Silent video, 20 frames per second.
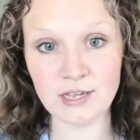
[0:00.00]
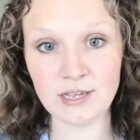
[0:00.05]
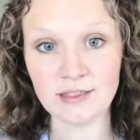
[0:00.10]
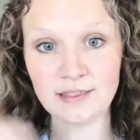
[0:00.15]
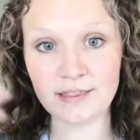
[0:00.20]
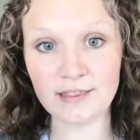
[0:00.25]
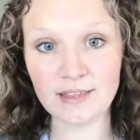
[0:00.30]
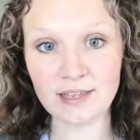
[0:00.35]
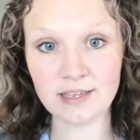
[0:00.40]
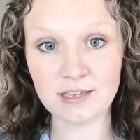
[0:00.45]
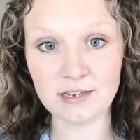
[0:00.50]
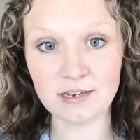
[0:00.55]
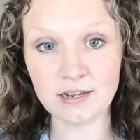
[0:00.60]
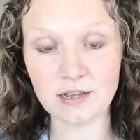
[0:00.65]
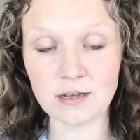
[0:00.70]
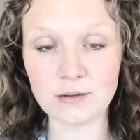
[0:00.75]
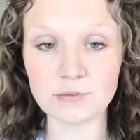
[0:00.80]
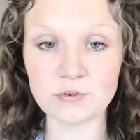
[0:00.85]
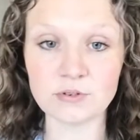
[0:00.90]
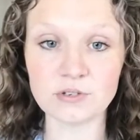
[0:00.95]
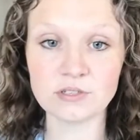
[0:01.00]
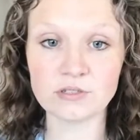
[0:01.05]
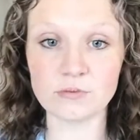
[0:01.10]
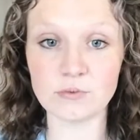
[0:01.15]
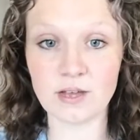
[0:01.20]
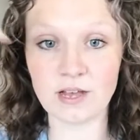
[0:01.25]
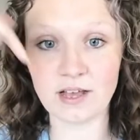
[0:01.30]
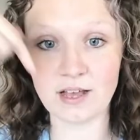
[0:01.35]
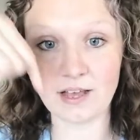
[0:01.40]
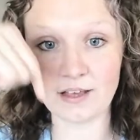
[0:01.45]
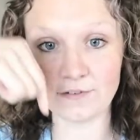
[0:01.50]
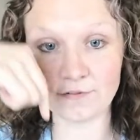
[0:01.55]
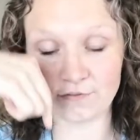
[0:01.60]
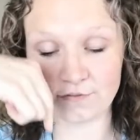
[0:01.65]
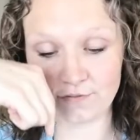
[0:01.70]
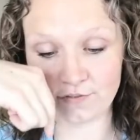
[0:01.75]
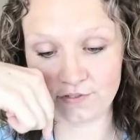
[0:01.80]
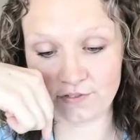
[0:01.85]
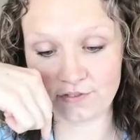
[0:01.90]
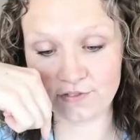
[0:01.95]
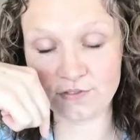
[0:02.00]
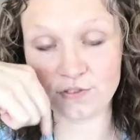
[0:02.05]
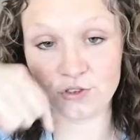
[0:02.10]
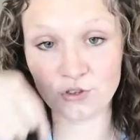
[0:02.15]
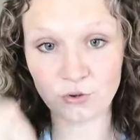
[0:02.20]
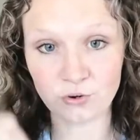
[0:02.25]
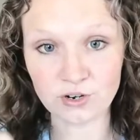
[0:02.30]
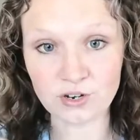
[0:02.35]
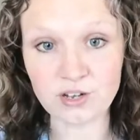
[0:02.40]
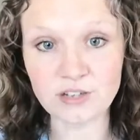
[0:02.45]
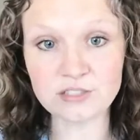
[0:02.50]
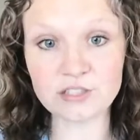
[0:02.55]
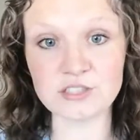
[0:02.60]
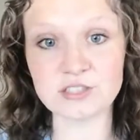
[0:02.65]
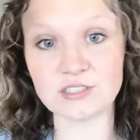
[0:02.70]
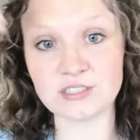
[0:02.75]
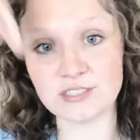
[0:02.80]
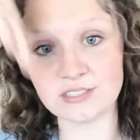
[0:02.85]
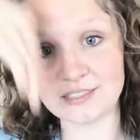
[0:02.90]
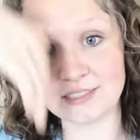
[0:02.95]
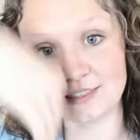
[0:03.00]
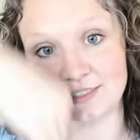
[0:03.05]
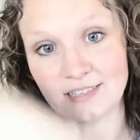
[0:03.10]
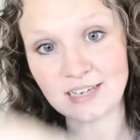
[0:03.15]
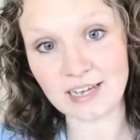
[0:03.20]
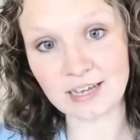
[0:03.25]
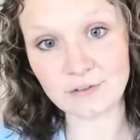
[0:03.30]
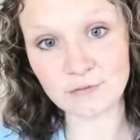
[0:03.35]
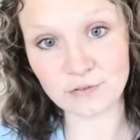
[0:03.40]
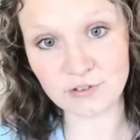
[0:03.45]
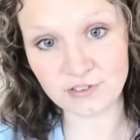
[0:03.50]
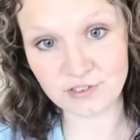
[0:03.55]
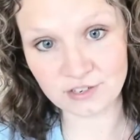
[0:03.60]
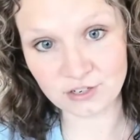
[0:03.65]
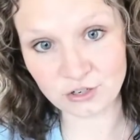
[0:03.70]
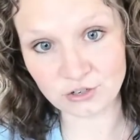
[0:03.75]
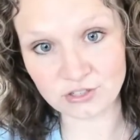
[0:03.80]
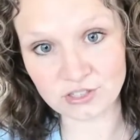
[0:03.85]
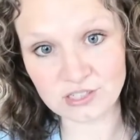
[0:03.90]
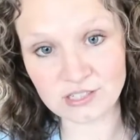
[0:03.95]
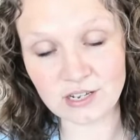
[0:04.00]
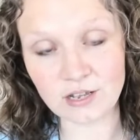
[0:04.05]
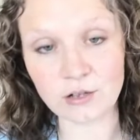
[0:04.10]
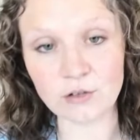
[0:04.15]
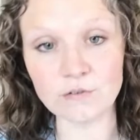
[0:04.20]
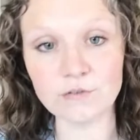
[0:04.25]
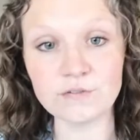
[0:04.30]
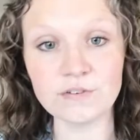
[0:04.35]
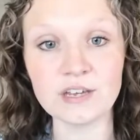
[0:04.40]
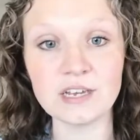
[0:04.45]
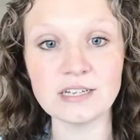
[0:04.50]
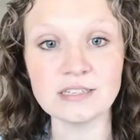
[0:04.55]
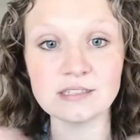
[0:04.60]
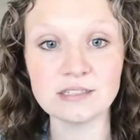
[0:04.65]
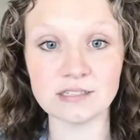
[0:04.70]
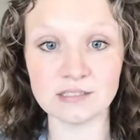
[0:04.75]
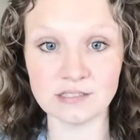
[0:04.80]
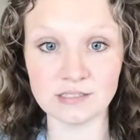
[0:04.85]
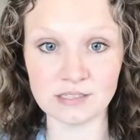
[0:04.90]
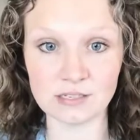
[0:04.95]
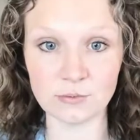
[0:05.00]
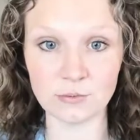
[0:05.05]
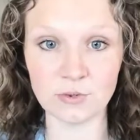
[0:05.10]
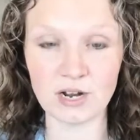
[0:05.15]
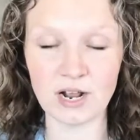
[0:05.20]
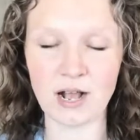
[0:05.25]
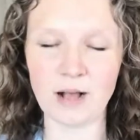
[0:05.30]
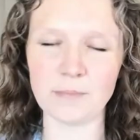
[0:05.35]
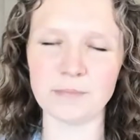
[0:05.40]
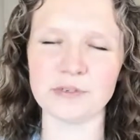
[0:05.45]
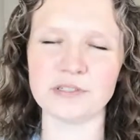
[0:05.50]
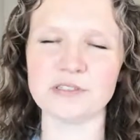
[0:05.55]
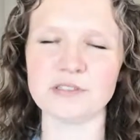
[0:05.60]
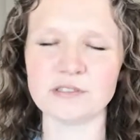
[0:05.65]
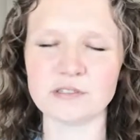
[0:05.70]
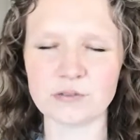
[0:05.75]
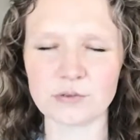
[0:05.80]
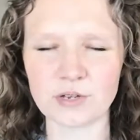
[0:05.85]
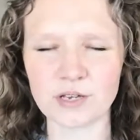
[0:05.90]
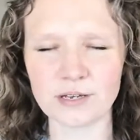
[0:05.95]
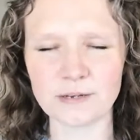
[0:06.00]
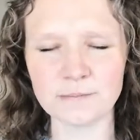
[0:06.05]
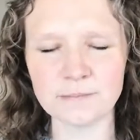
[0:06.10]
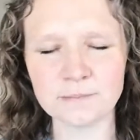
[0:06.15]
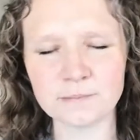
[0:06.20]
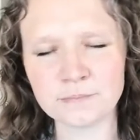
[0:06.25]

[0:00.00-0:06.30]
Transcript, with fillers: Then I'm going to have your consciousness dive within yourself and then see what happens, okay?